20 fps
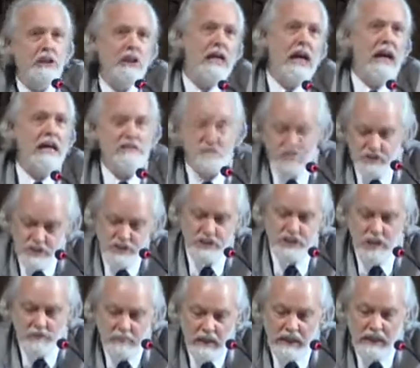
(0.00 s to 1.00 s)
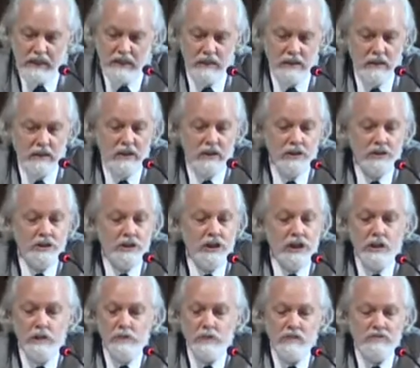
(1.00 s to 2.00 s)
she has her stomach.
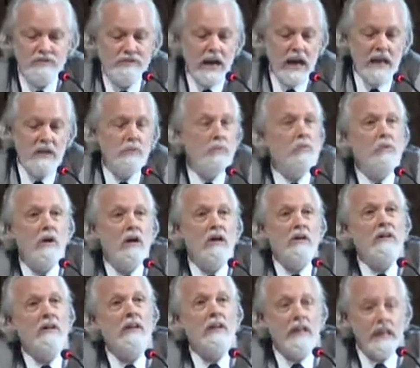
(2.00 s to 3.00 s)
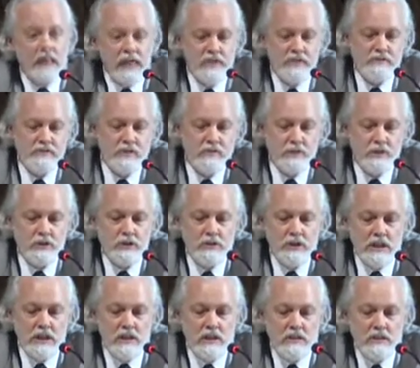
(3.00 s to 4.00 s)
She will find water and eat from
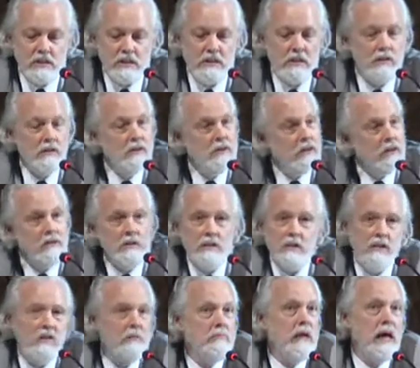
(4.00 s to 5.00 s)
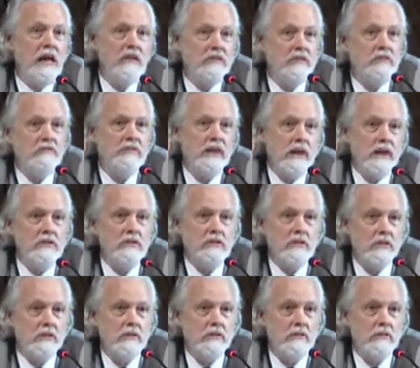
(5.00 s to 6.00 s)
trees until her master finds
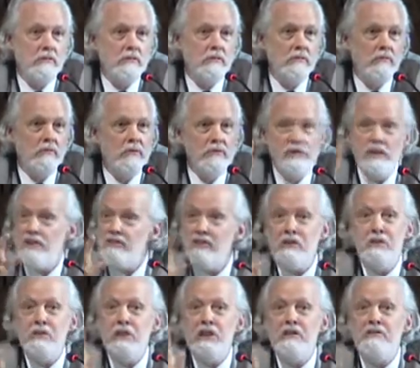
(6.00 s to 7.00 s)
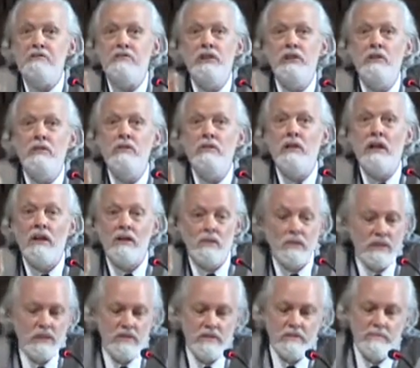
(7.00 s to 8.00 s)
her. She has no need for you, in
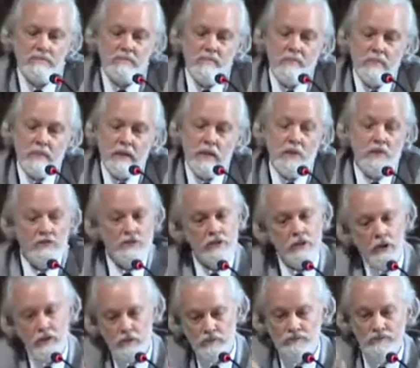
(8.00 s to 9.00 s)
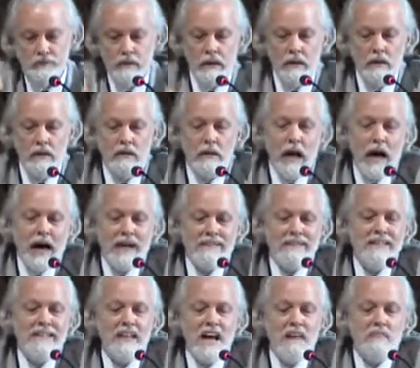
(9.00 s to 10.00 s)
other words. So,
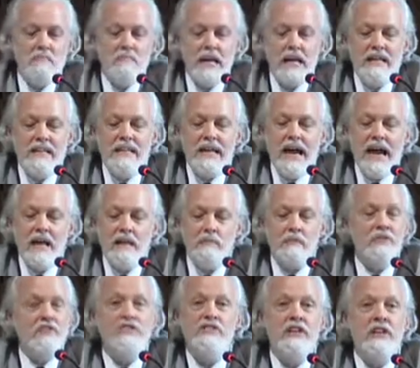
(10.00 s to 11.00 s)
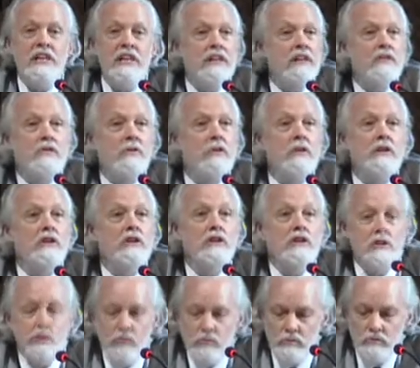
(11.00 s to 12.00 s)
God did not make the animals needy toward
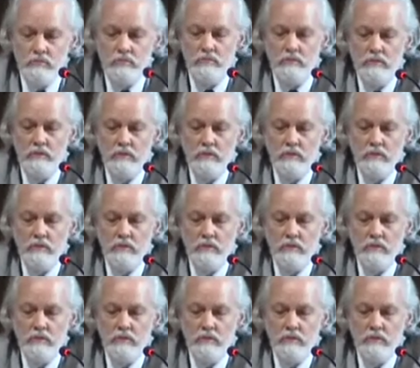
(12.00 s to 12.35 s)
you,